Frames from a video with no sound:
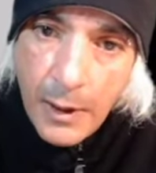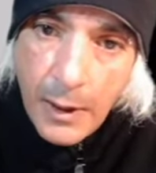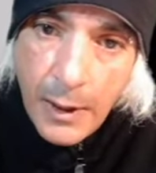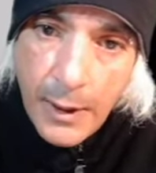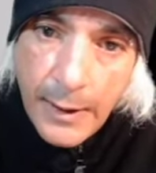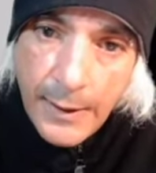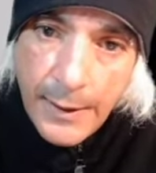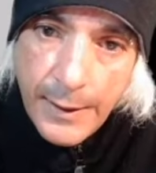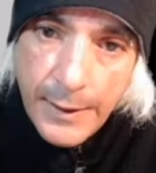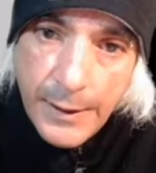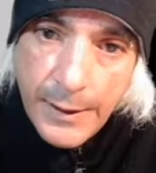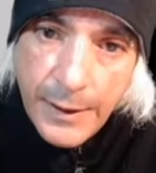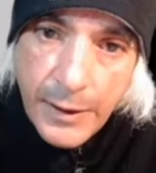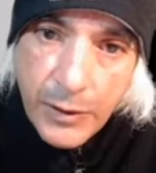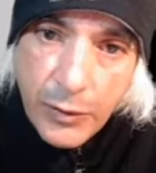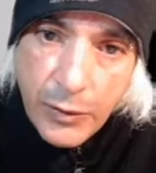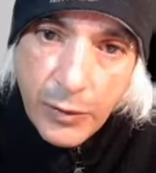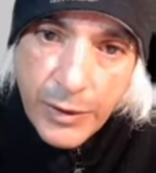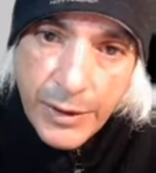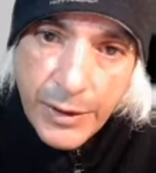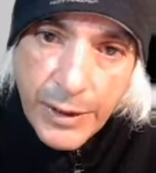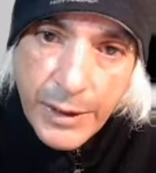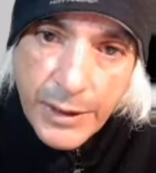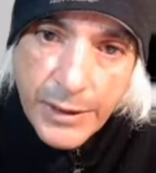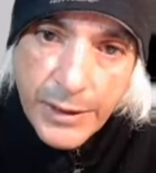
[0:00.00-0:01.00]
and I think
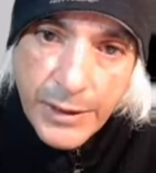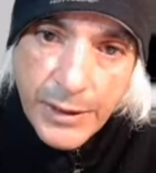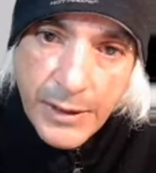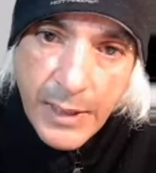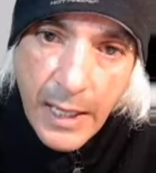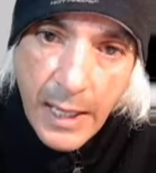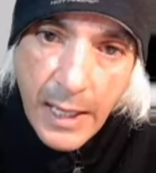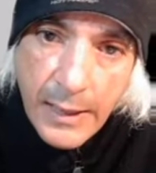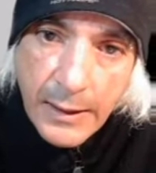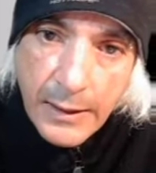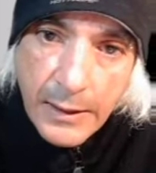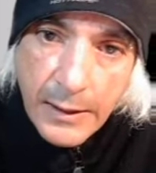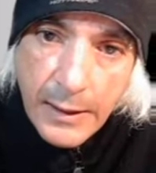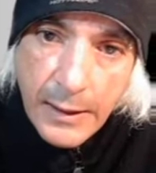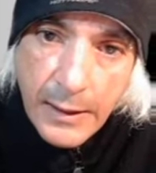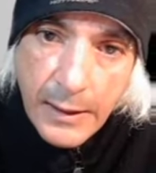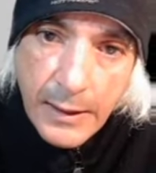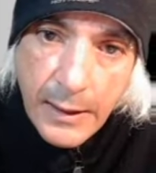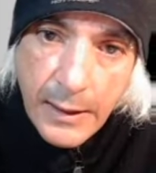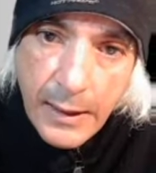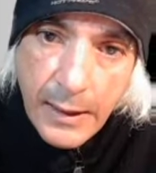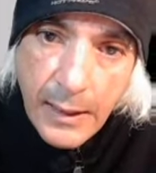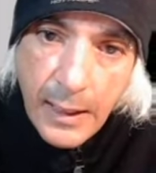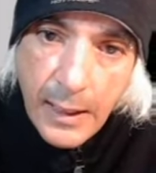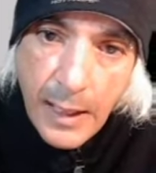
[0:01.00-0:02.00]
with the sun
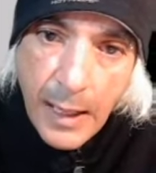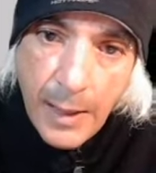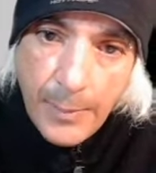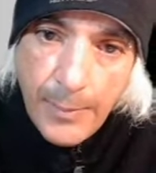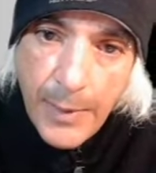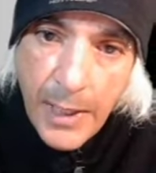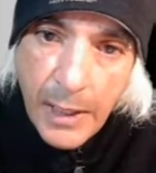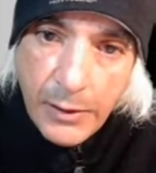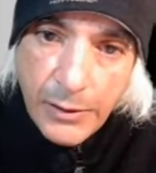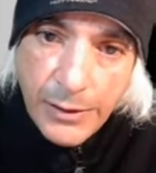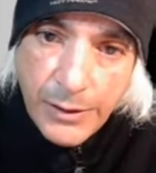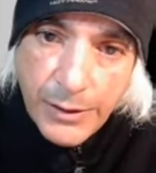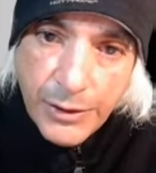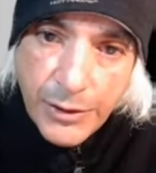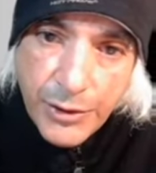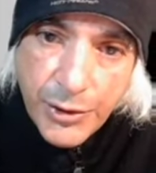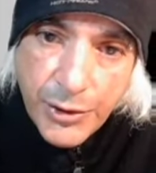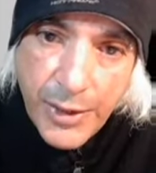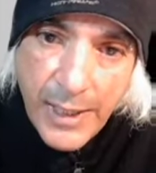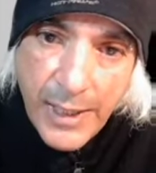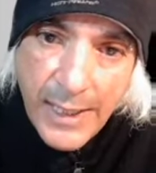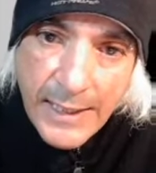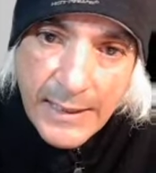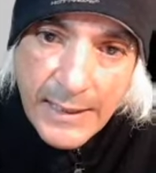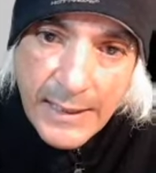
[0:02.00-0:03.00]
about to
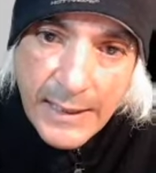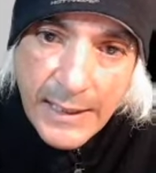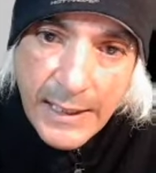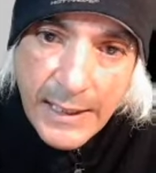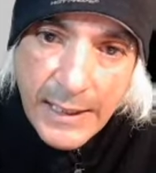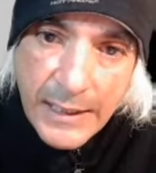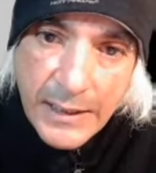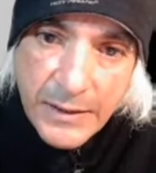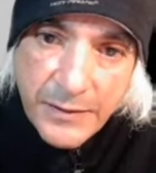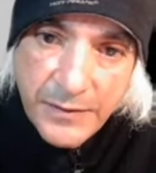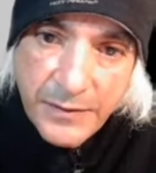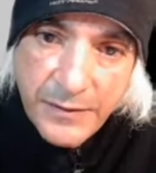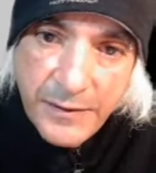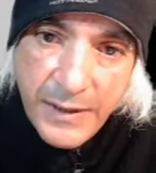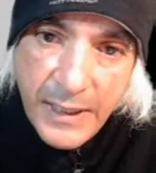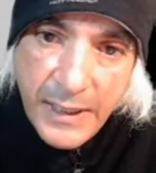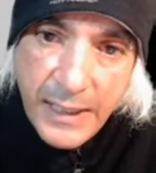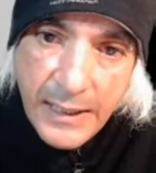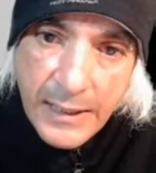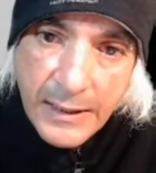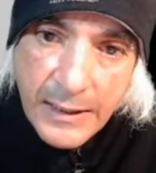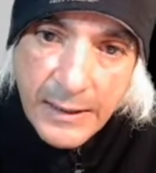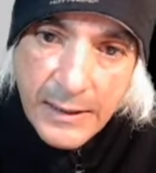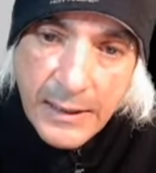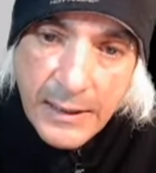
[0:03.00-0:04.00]
transit his
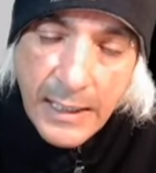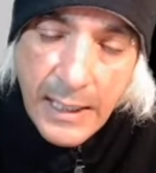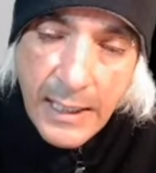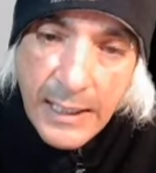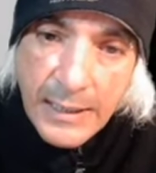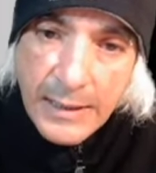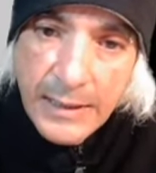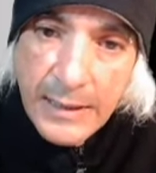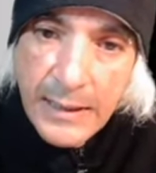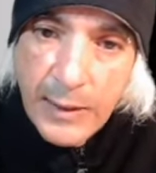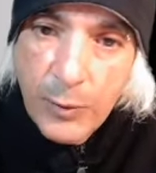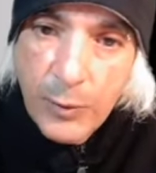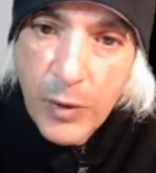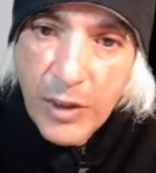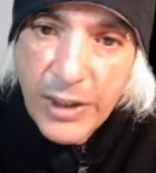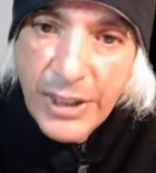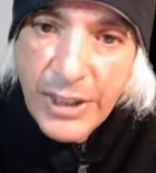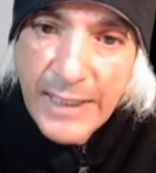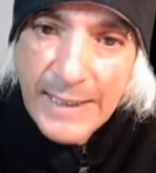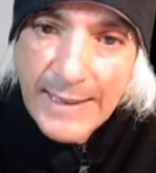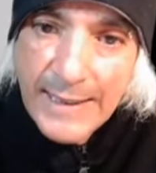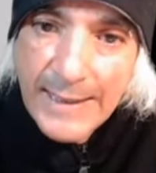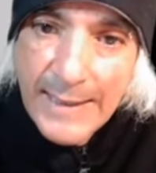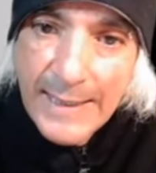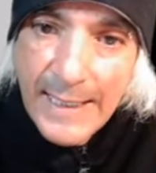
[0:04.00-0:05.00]
Venus, see, we're
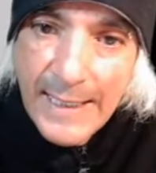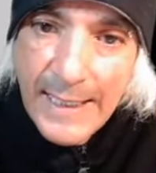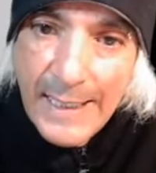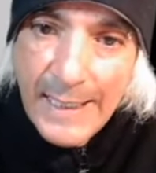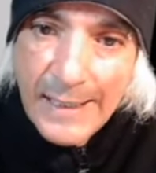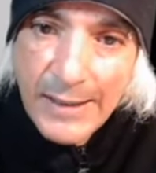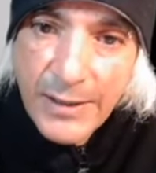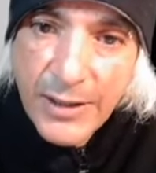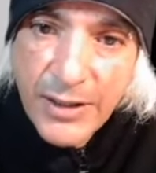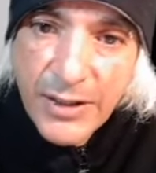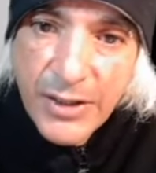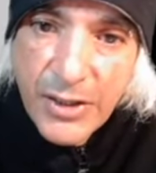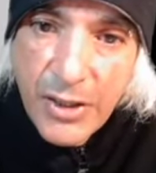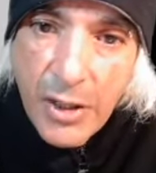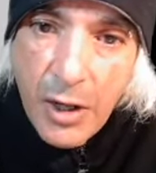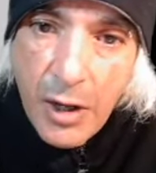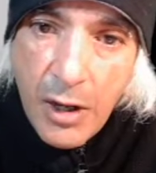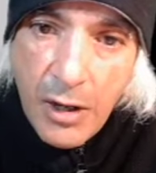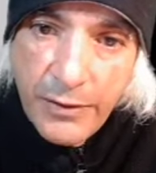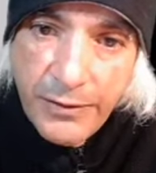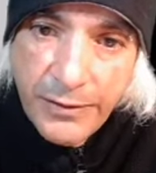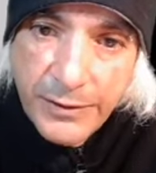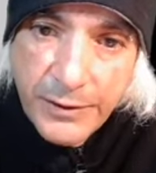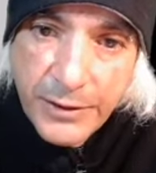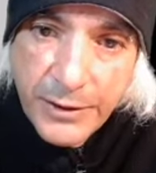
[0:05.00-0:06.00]
going to see his
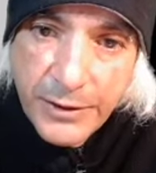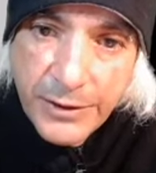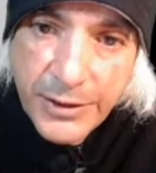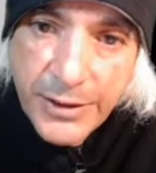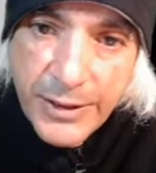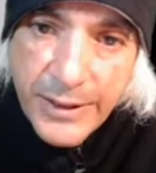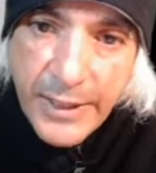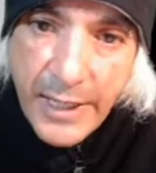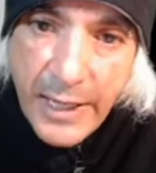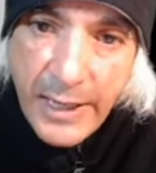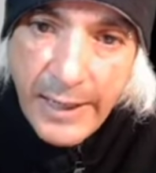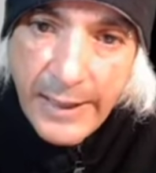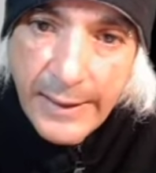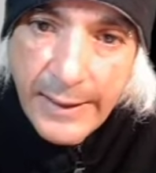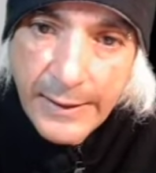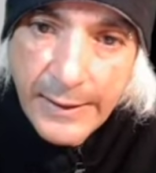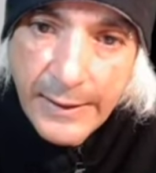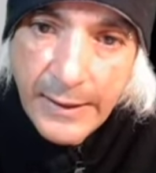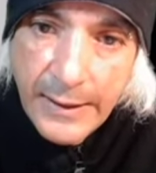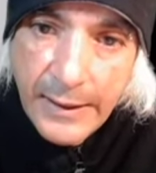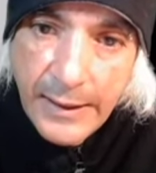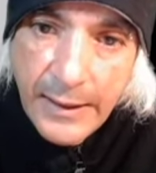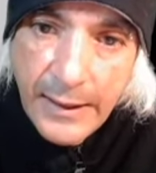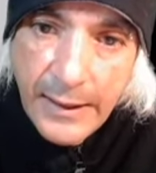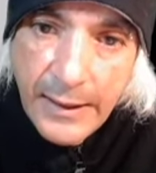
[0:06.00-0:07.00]
softer side